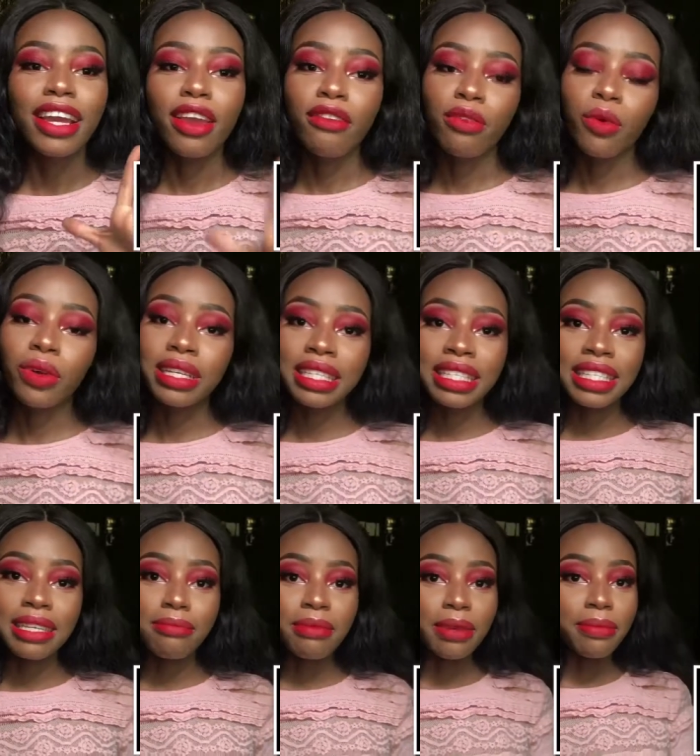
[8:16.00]
if you want to
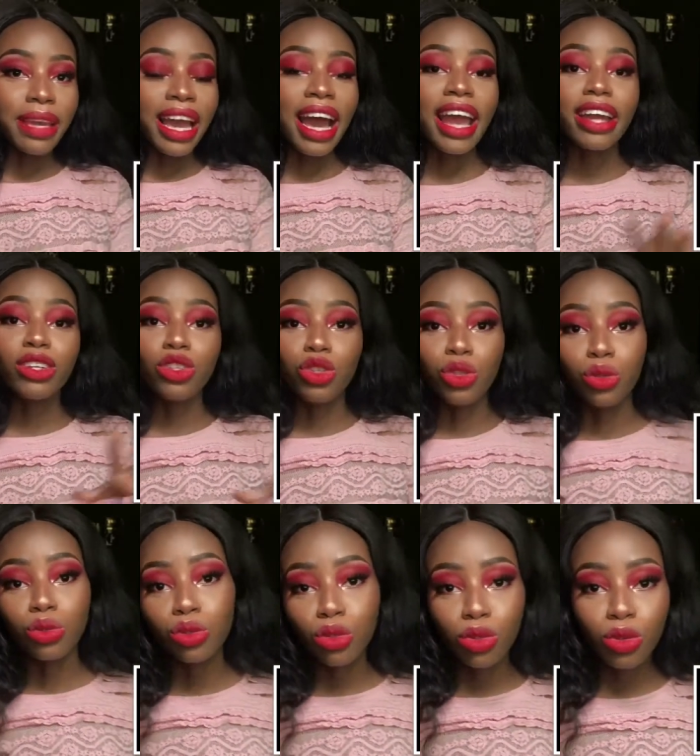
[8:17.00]
see me behind
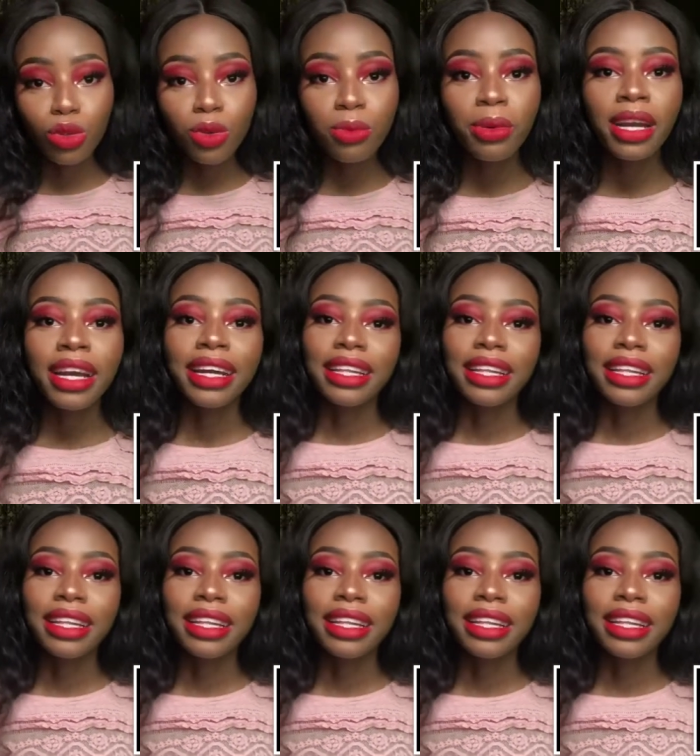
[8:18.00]
YouTube,